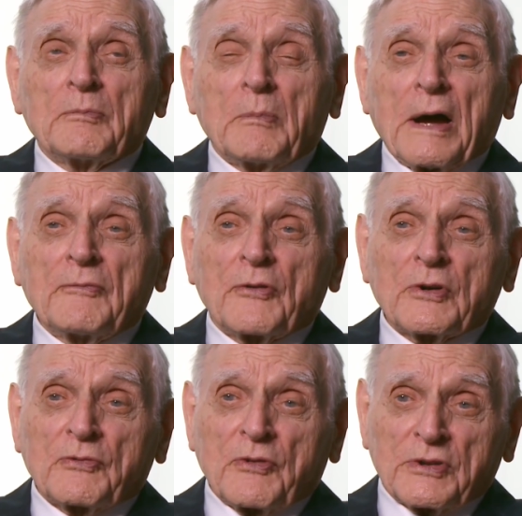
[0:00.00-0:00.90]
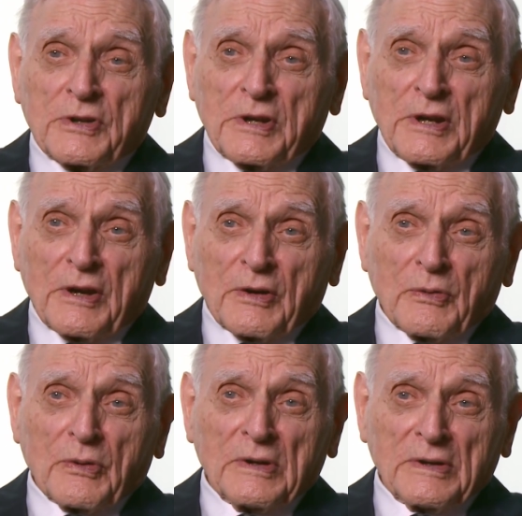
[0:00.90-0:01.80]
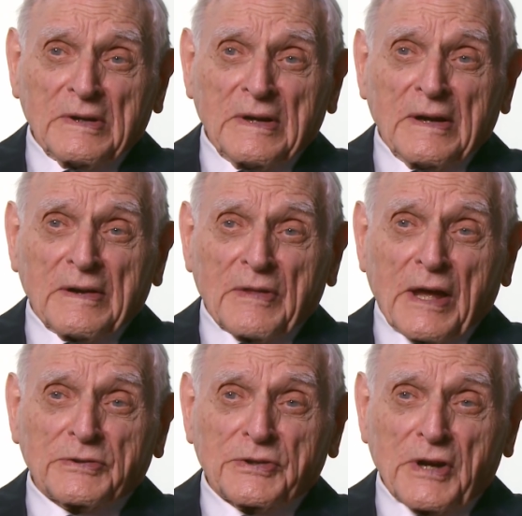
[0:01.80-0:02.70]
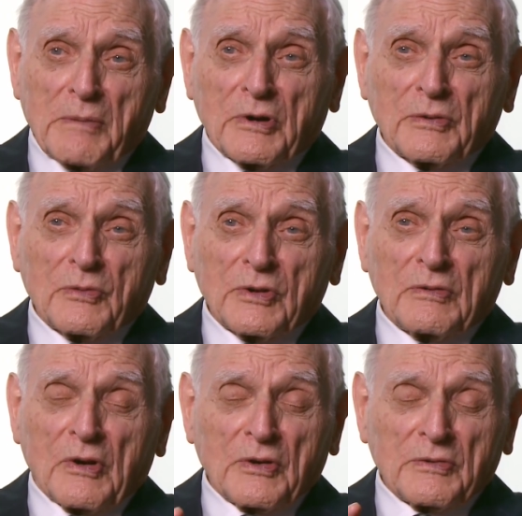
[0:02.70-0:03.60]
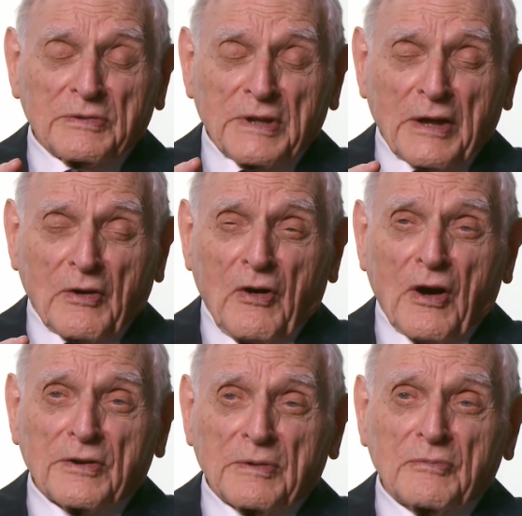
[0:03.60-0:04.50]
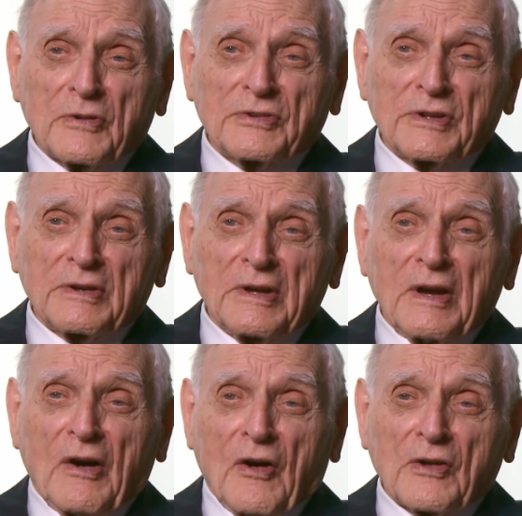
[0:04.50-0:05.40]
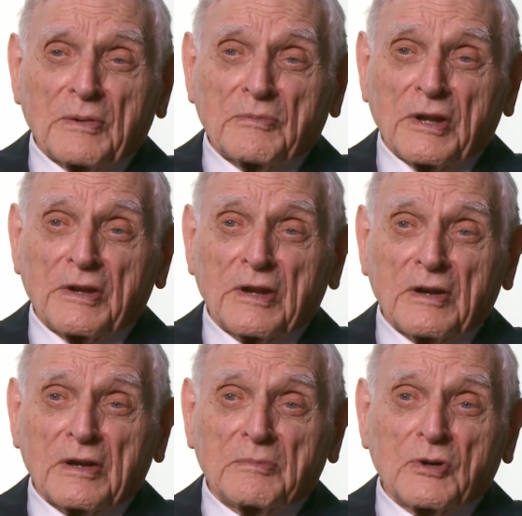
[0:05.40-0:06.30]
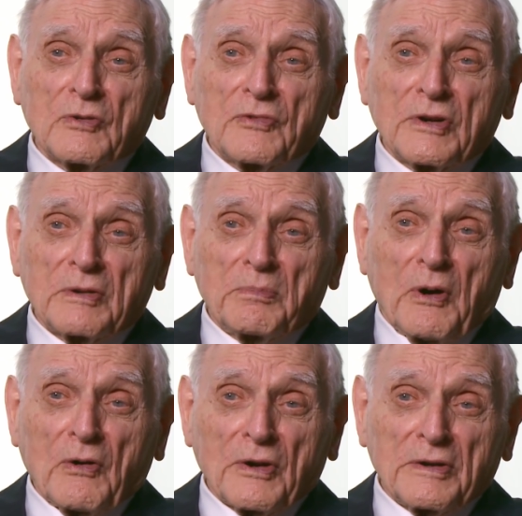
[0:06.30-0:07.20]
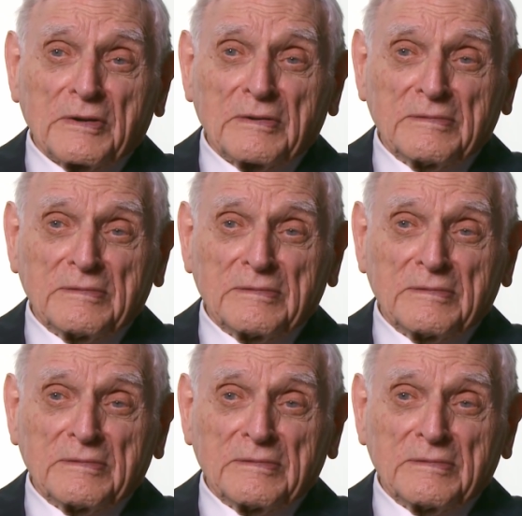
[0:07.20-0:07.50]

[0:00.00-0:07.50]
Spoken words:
My first visit here that summer, or that autumn, was the autumn that Hitler moved into Poland.